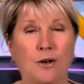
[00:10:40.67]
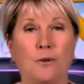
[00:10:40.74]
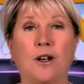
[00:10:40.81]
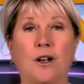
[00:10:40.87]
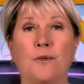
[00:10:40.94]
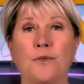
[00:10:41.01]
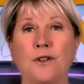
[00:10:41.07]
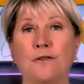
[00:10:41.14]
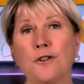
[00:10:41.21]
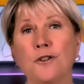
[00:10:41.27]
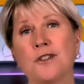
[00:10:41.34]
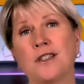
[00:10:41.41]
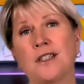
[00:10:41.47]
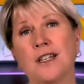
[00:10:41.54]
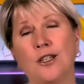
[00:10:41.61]
Well, the
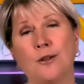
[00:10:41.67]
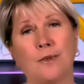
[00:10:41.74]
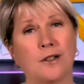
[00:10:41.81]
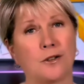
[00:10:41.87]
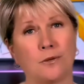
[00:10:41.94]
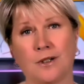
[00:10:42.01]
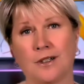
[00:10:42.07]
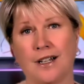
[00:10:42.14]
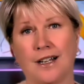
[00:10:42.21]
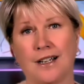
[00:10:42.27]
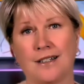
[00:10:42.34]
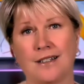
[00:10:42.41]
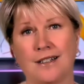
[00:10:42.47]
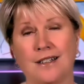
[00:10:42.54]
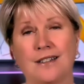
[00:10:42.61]
first thing you must
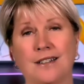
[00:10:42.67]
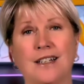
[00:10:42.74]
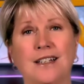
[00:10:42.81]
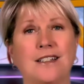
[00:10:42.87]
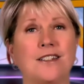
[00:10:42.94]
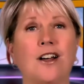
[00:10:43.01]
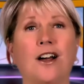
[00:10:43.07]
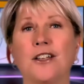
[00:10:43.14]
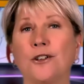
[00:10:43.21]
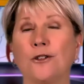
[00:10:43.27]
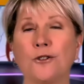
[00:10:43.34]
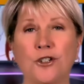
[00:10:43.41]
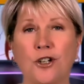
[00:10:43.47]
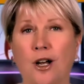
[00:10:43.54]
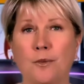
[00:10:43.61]
realize is it's not
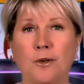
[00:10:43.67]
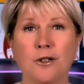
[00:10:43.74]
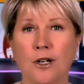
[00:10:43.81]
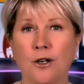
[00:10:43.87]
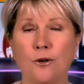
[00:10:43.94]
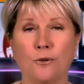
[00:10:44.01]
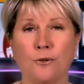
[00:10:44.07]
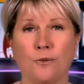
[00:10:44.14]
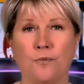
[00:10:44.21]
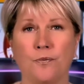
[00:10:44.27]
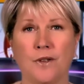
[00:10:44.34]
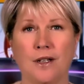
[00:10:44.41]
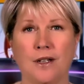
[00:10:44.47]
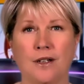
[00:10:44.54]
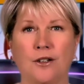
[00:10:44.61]
your job alone.
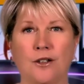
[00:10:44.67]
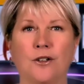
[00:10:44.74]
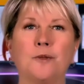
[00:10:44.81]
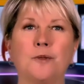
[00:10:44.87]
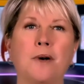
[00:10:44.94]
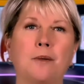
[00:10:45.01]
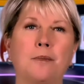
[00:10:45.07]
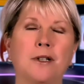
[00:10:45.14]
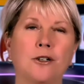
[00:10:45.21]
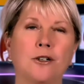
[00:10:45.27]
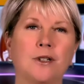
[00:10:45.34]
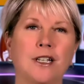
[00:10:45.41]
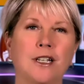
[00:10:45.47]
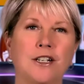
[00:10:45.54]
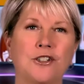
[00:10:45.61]
Good public
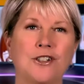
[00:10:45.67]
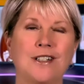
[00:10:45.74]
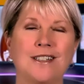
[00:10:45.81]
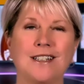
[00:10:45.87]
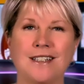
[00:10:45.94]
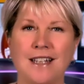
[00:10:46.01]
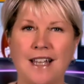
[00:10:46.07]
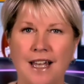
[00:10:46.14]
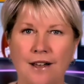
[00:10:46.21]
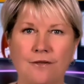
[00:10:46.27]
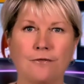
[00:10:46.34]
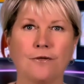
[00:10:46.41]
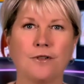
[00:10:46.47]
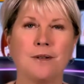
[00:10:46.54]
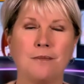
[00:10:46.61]
relations is
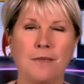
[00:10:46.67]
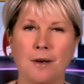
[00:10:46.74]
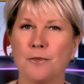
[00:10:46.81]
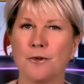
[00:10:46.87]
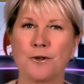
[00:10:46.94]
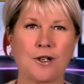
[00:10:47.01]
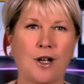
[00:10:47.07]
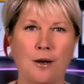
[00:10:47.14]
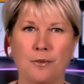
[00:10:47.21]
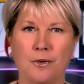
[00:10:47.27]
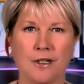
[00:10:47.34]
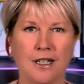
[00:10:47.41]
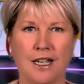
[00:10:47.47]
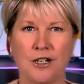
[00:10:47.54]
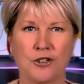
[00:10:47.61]
every member's
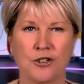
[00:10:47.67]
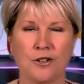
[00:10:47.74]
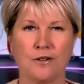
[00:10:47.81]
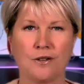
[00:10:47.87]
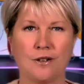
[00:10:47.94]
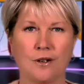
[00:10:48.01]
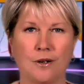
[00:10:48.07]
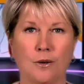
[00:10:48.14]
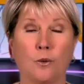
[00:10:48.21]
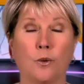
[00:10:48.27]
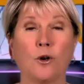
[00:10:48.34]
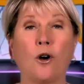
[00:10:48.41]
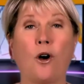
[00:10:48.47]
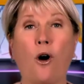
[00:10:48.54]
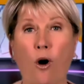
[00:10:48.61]
obligation.
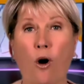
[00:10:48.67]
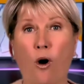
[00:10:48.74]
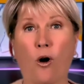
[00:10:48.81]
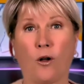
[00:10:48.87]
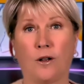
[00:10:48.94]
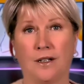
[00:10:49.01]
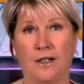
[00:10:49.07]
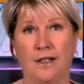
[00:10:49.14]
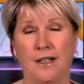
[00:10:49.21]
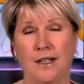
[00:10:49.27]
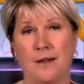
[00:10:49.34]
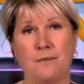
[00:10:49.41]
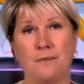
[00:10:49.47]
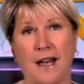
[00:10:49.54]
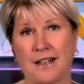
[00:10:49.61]
We're all
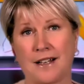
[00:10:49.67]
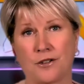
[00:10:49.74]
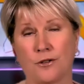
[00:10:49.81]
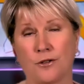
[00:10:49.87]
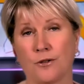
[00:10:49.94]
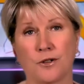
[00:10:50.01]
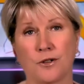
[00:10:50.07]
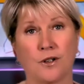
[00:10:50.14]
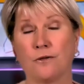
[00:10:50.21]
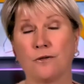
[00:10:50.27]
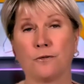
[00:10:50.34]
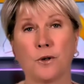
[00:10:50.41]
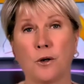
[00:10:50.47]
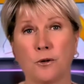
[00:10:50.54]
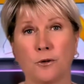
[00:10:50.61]
ambassadors
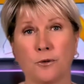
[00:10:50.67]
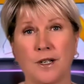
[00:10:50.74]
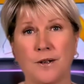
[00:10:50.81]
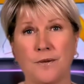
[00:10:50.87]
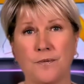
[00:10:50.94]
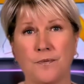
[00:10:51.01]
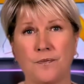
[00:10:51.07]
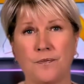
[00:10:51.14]
of Rotary.